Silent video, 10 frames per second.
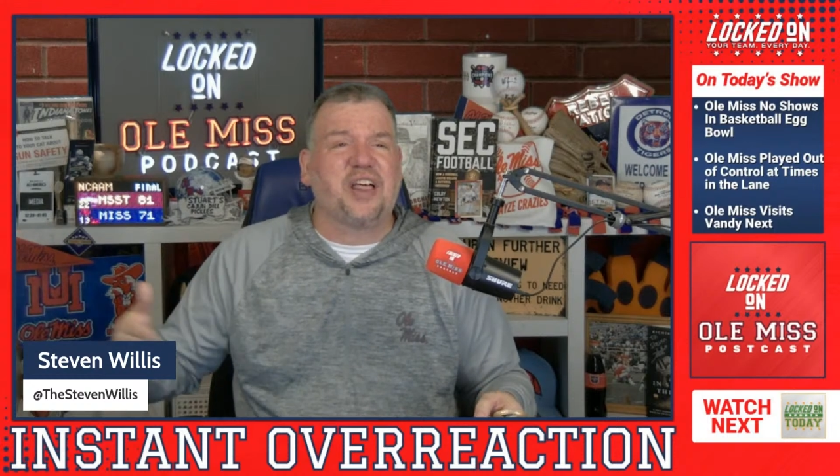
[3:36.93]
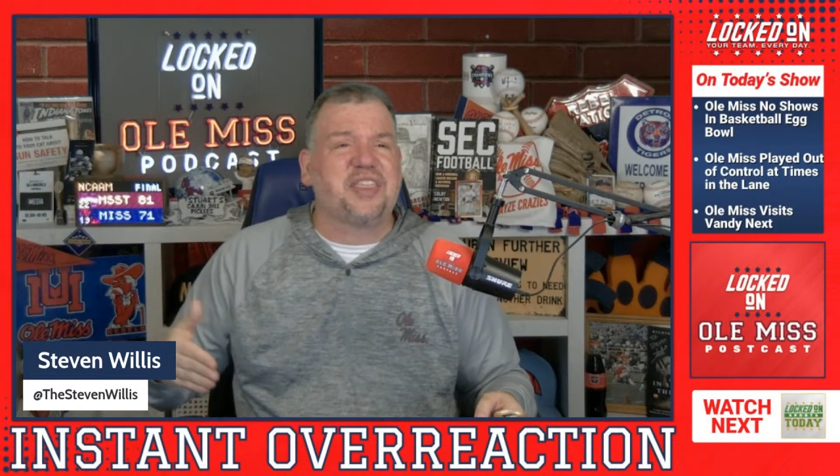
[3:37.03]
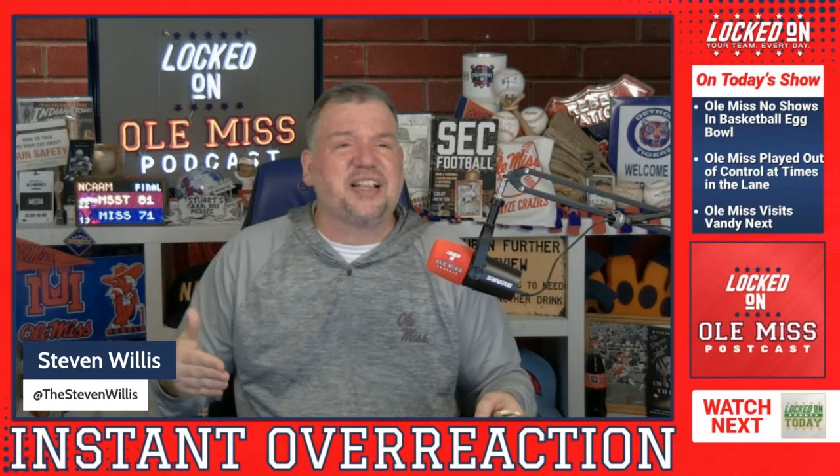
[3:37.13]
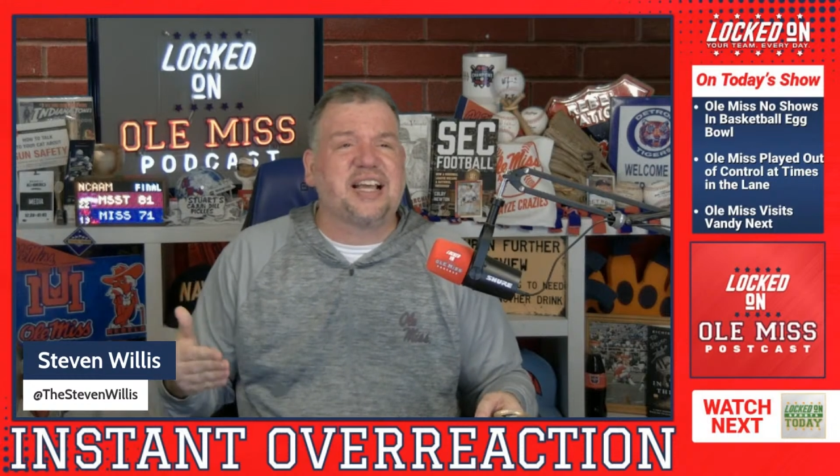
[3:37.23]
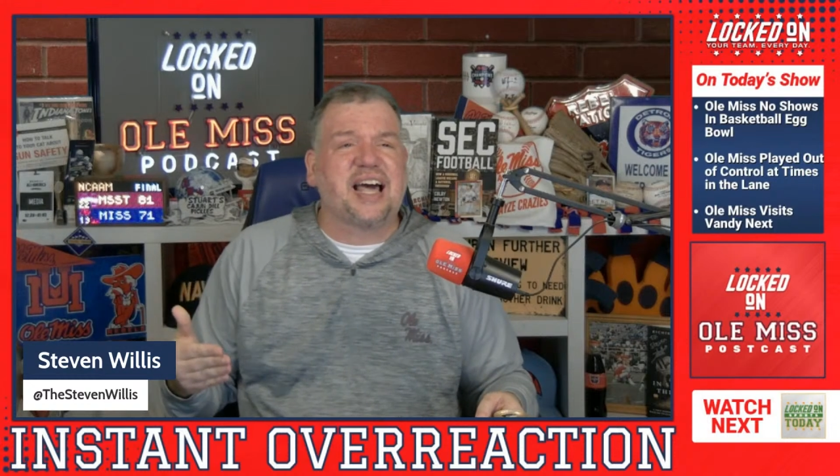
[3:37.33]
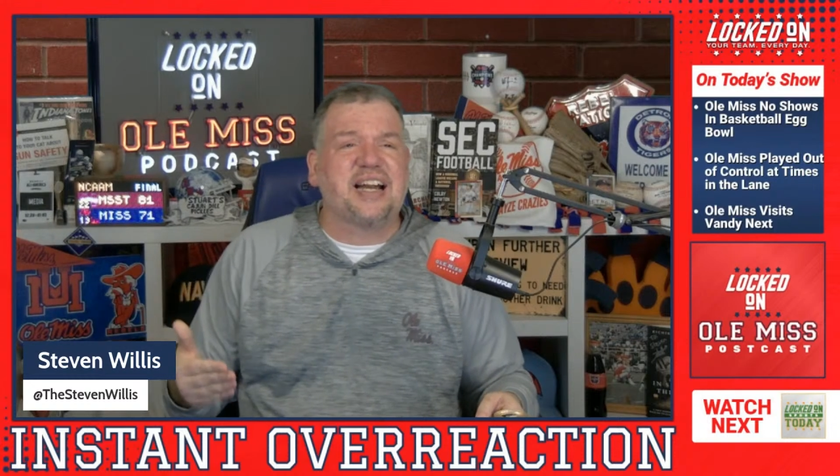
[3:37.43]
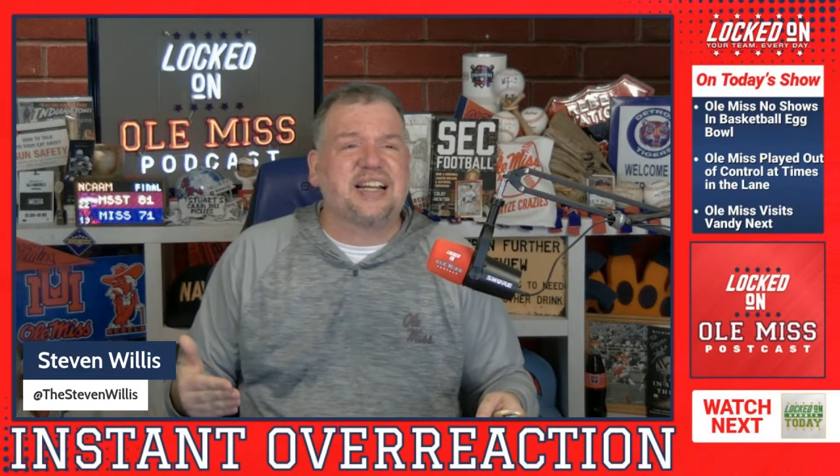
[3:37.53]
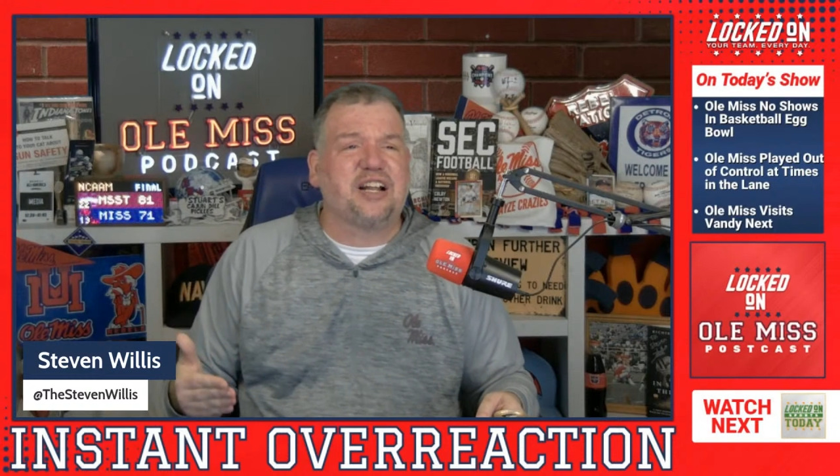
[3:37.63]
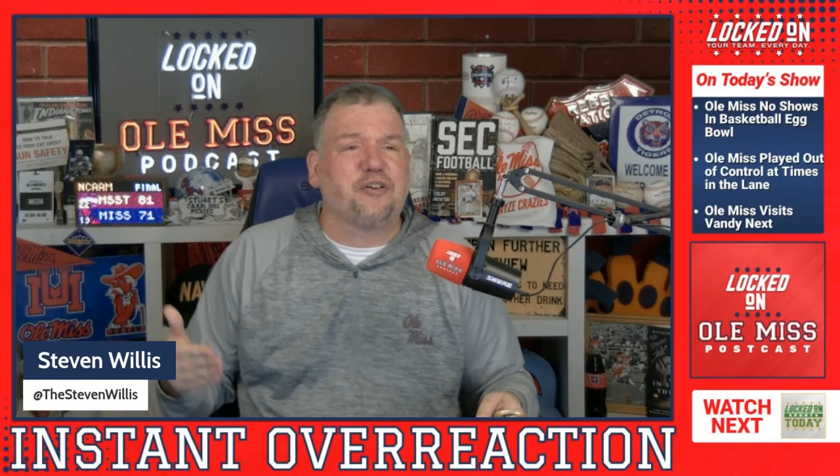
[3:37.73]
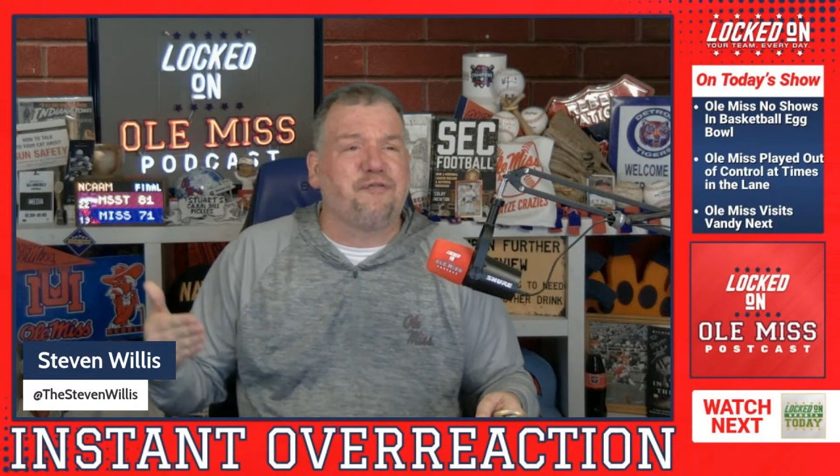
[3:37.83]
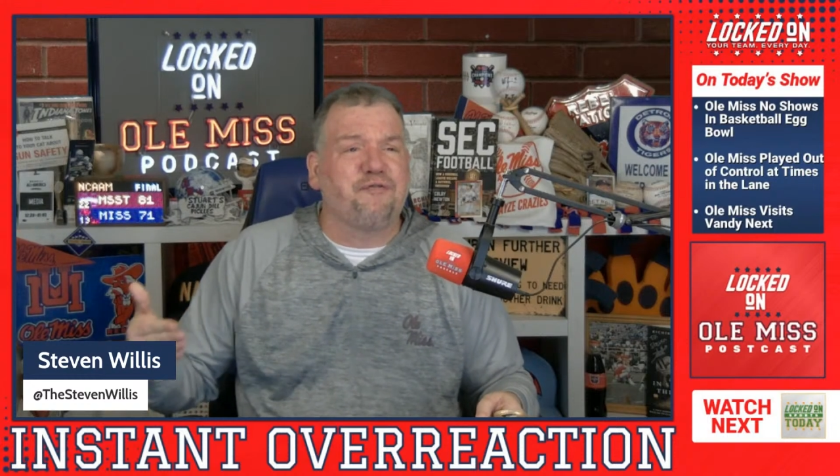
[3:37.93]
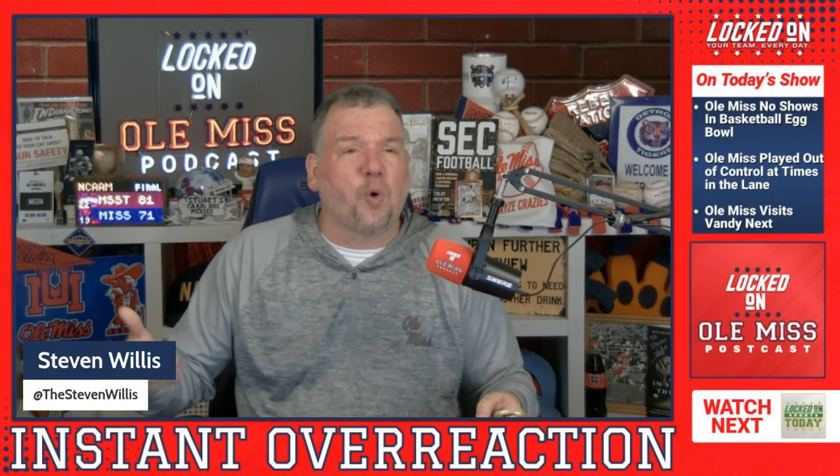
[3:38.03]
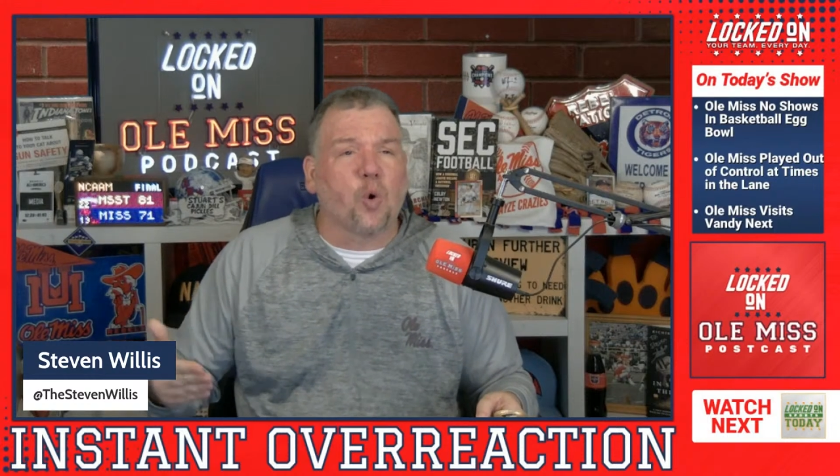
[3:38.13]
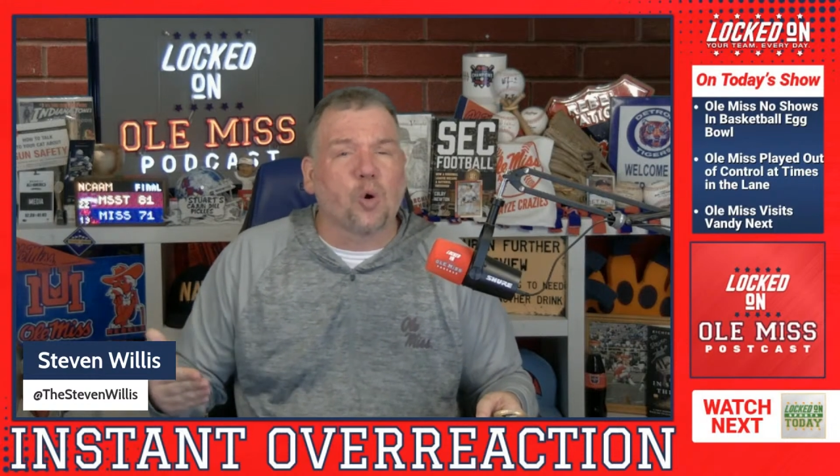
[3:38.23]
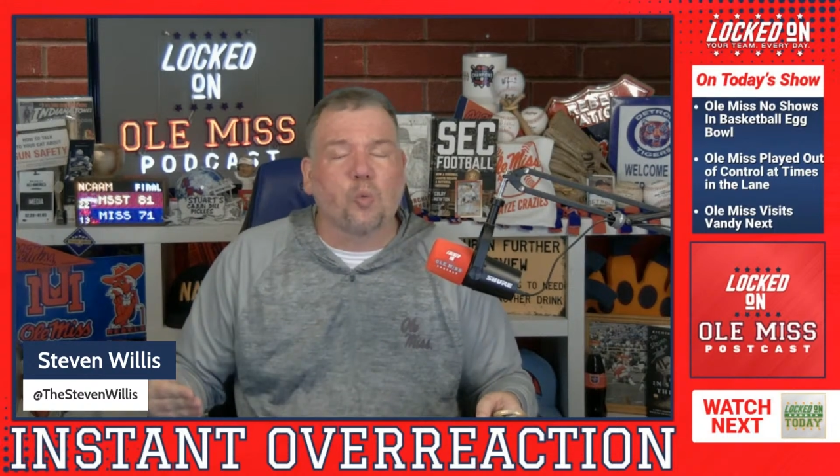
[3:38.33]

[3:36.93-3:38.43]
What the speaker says: I think they got it down to 4